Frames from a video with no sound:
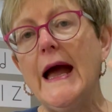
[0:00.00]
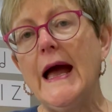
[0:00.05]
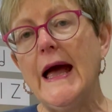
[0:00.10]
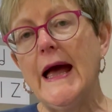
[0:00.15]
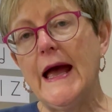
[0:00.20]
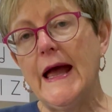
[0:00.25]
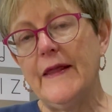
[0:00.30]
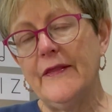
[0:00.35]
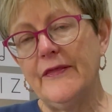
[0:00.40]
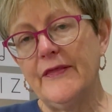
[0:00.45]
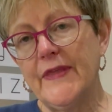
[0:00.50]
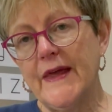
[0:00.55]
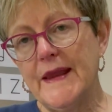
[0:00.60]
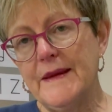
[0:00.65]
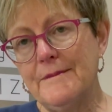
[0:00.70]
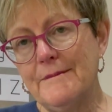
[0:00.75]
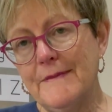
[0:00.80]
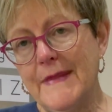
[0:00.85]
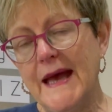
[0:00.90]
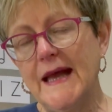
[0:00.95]
and they
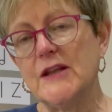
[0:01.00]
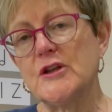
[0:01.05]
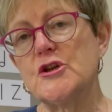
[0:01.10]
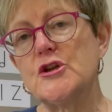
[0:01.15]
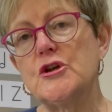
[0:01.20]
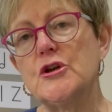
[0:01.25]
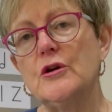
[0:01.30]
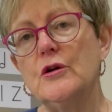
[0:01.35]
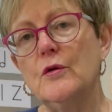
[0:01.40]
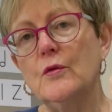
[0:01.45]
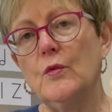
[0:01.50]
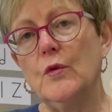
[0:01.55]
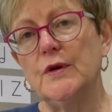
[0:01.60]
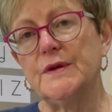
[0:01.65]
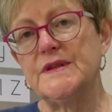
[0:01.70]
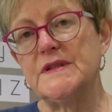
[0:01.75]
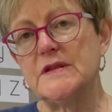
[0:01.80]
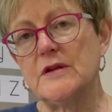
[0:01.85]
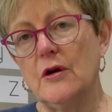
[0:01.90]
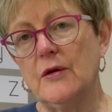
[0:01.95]
match
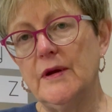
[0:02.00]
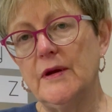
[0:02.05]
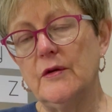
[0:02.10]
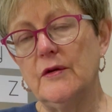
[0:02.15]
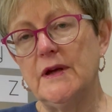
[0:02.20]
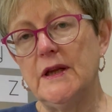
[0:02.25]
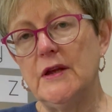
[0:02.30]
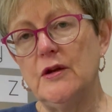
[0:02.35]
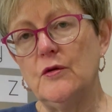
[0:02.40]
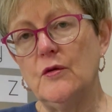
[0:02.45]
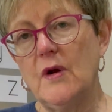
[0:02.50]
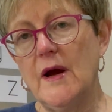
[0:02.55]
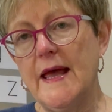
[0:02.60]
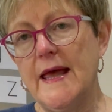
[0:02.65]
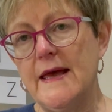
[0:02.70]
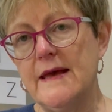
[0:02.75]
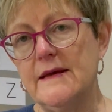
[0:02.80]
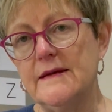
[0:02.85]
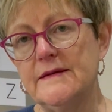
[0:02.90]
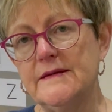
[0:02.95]
what's going on in your
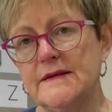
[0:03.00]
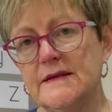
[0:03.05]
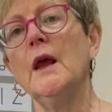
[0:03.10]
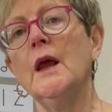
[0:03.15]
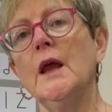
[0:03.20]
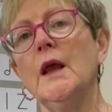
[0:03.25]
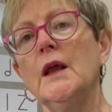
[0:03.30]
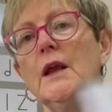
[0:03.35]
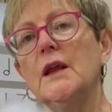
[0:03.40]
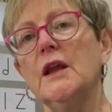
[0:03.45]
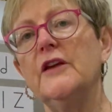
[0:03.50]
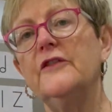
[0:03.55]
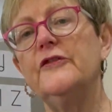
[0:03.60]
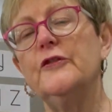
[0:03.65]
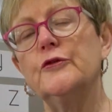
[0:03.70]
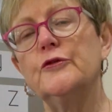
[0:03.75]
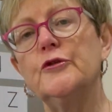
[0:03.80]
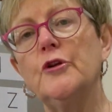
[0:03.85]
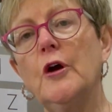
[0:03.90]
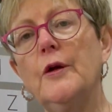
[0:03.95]
hands. If you're
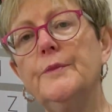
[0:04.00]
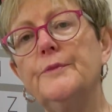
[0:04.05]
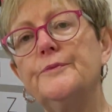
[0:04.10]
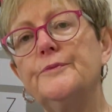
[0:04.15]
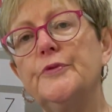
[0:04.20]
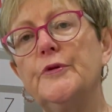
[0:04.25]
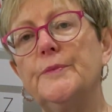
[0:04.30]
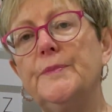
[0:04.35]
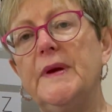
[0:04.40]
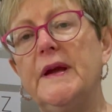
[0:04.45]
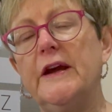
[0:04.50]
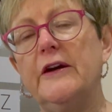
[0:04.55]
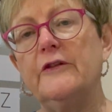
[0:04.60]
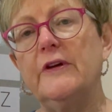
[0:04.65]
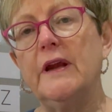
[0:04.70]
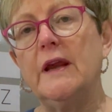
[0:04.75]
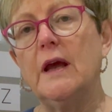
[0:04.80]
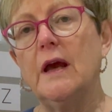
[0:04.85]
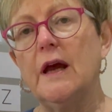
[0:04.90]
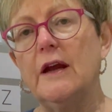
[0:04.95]
not
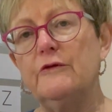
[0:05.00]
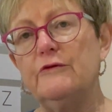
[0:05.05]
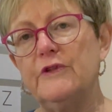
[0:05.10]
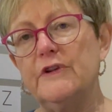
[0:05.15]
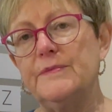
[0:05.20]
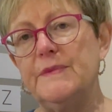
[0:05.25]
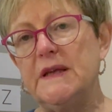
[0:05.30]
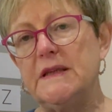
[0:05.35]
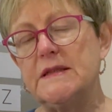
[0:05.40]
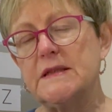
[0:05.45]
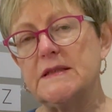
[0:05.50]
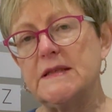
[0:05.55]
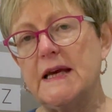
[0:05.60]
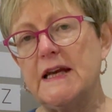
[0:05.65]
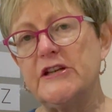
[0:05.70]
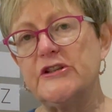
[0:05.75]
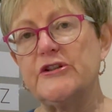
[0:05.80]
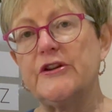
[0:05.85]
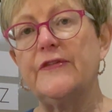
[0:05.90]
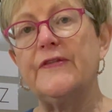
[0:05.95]
preparing a rhythmic
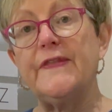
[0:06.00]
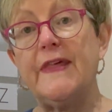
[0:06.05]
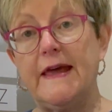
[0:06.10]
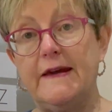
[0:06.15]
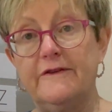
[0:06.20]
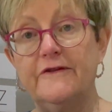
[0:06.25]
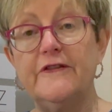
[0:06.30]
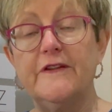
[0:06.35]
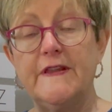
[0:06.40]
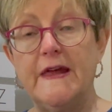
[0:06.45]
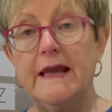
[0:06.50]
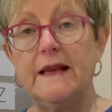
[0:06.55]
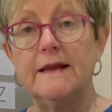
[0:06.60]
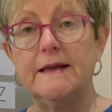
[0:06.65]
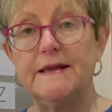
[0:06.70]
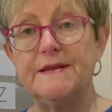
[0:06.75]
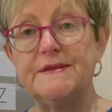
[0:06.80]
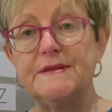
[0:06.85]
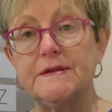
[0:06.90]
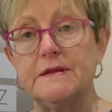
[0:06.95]
dictation for that
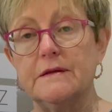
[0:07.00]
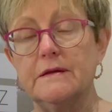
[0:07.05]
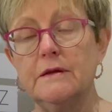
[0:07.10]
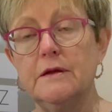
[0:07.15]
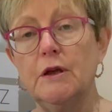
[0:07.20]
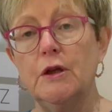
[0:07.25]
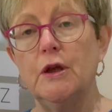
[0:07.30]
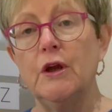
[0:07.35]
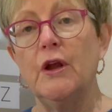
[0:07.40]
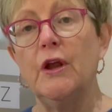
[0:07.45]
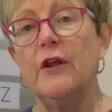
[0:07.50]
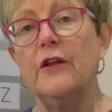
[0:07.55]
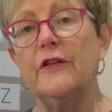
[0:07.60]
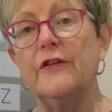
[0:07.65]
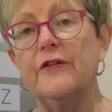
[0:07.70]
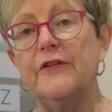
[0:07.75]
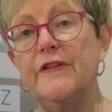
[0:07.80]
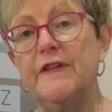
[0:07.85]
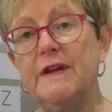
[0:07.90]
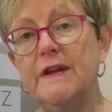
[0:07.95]
lesson,
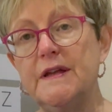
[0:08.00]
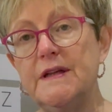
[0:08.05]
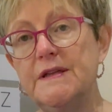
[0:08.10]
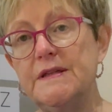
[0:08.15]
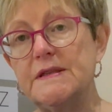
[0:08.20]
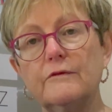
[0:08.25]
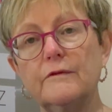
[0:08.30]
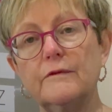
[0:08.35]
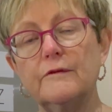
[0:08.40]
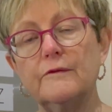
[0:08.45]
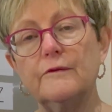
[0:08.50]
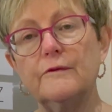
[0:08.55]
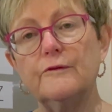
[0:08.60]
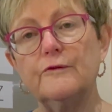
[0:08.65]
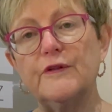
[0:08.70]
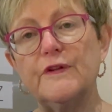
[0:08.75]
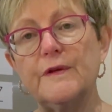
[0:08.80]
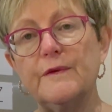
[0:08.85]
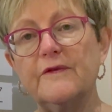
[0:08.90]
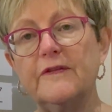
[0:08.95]
these
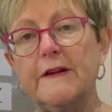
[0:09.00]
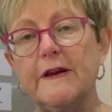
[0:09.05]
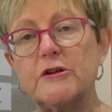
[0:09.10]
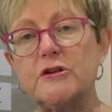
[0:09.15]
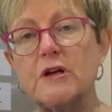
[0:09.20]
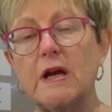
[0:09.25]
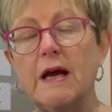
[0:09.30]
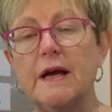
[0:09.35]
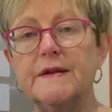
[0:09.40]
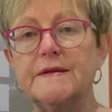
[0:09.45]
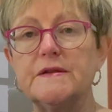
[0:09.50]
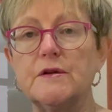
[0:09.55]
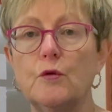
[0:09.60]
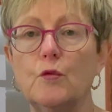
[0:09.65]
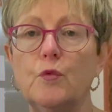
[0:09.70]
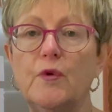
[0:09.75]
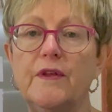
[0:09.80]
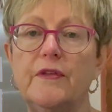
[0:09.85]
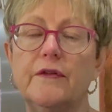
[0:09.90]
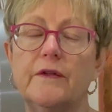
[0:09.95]
rhythm flashcards
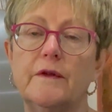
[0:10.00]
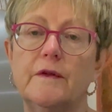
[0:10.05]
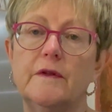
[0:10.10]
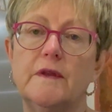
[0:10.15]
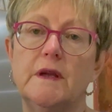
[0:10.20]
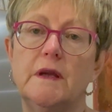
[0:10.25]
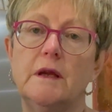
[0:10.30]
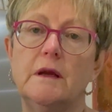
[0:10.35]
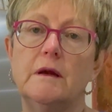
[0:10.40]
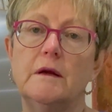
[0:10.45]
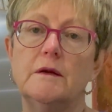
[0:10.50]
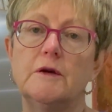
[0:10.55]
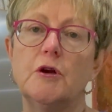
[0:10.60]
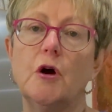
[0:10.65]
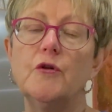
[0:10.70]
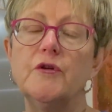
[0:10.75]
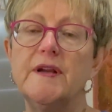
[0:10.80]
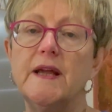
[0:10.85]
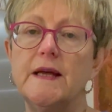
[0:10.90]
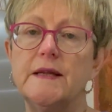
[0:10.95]
with the
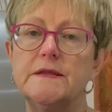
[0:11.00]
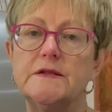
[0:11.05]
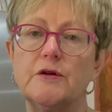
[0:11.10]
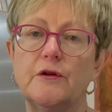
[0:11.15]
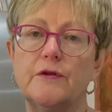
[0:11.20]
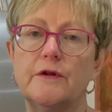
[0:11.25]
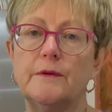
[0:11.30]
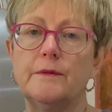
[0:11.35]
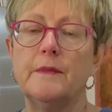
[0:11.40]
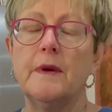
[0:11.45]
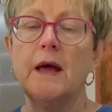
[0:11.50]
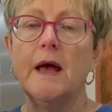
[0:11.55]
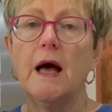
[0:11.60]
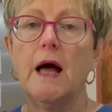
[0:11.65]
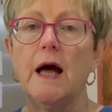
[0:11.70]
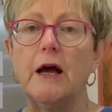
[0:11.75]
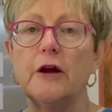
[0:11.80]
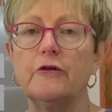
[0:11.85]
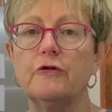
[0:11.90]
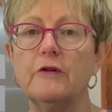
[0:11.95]
note heads on them
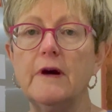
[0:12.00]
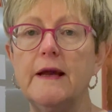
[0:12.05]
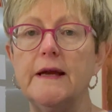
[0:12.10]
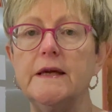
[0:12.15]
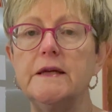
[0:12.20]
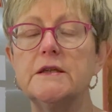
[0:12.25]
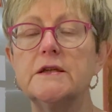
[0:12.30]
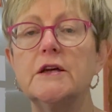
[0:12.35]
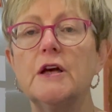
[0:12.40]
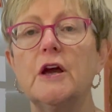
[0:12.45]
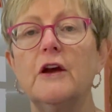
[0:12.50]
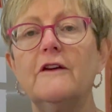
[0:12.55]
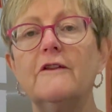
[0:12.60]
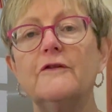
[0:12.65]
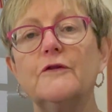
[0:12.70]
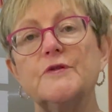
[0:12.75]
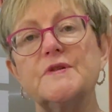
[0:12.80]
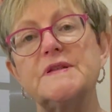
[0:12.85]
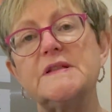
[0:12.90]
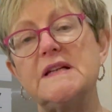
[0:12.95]
are great
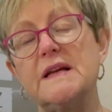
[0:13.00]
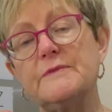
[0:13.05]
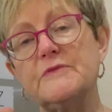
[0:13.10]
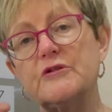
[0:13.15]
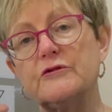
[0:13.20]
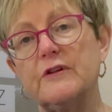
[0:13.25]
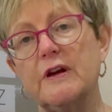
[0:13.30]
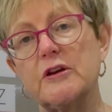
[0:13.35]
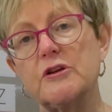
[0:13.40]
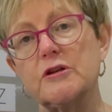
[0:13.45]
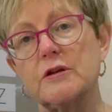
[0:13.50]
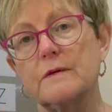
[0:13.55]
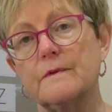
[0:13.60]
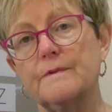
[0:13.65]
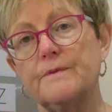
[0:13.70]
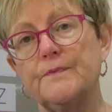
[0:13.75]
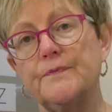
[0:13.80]
for stem direction.